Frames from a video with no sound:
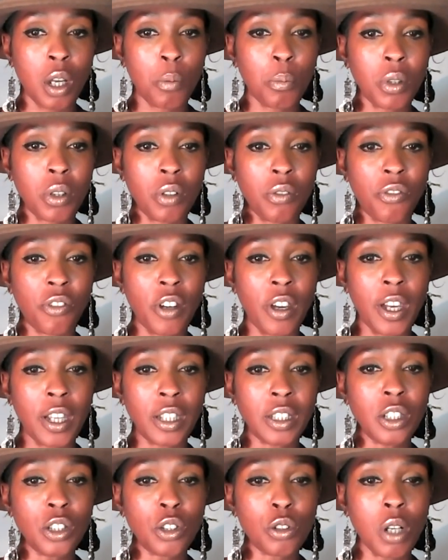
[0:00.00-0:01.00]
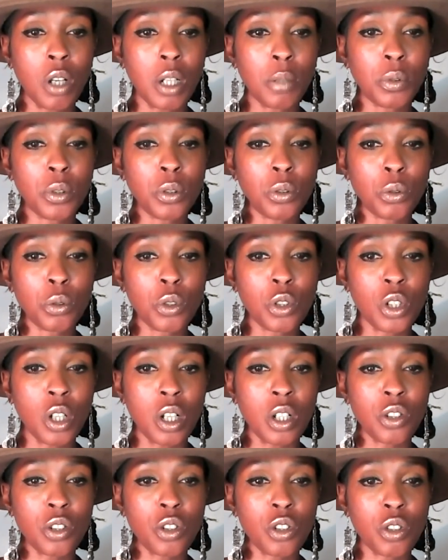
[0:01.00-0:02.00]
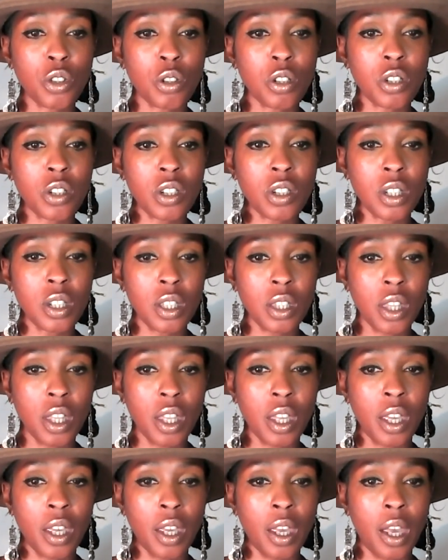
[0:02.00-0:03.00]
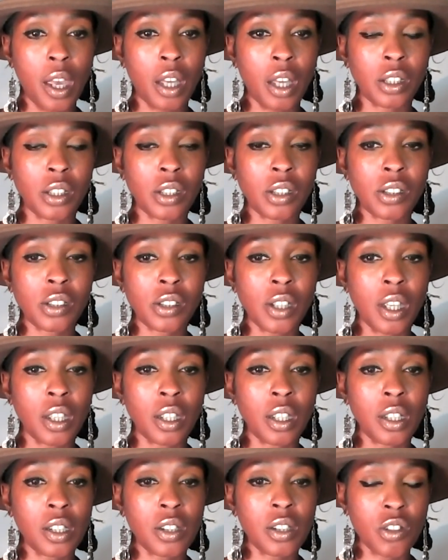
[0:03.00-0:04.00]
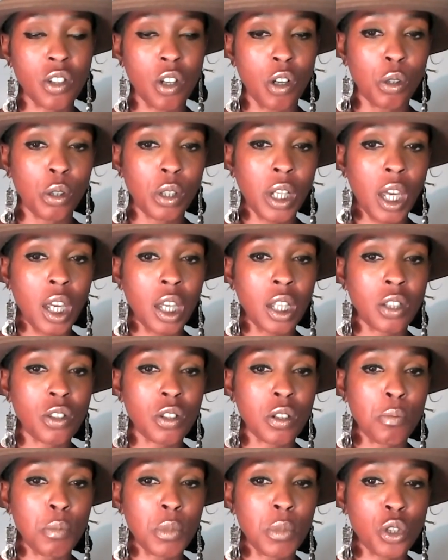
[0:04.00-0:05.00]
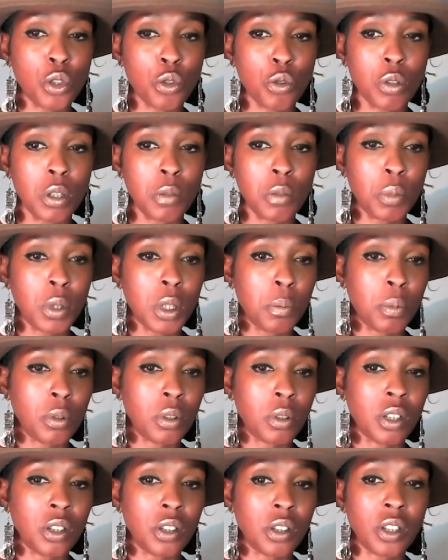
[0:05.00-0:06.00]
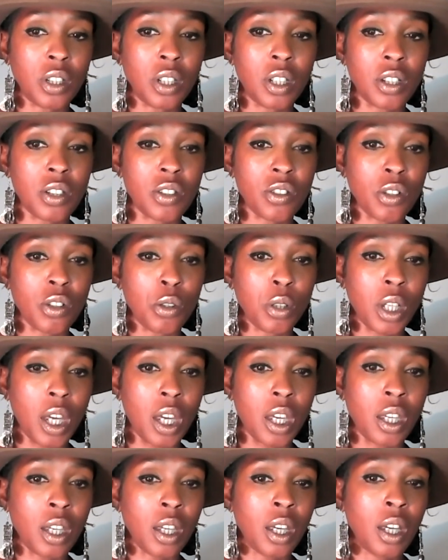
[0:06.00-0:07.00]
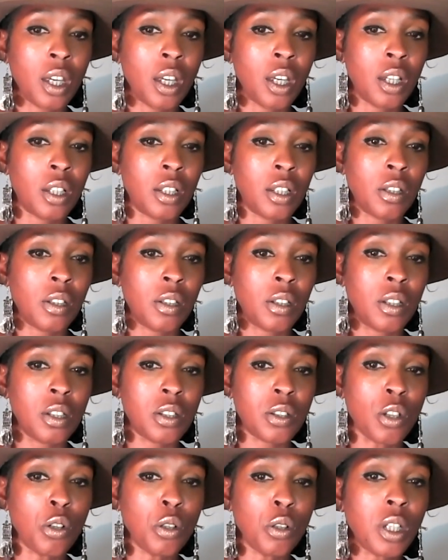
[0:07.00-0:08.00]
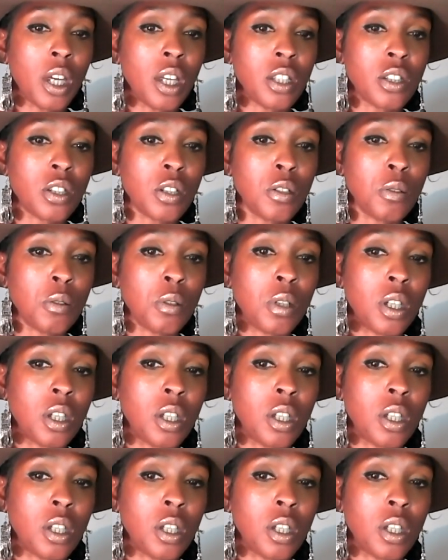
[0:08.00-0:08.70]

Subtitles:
But for any tribunal judge to sit there and say it's okay to mistreat people and think it's okay to